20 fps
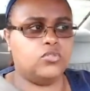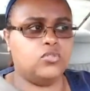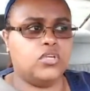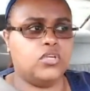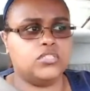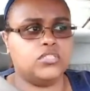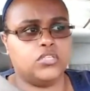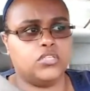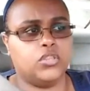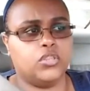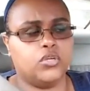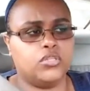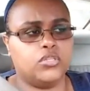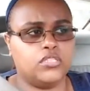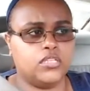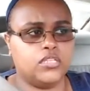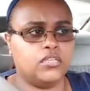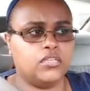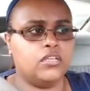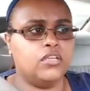or
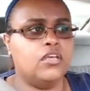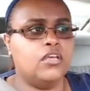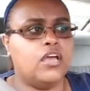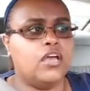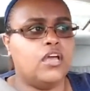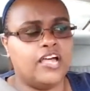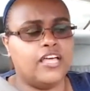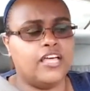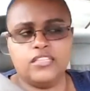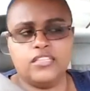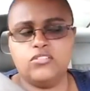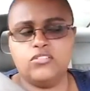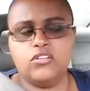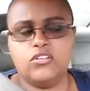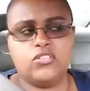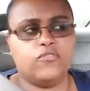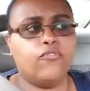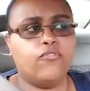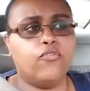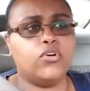2013. I
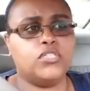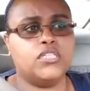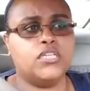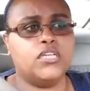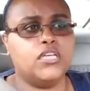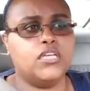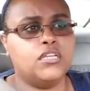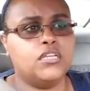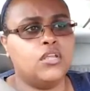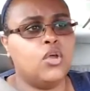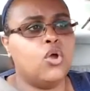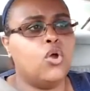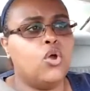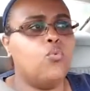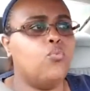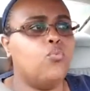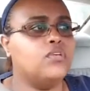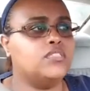think 2014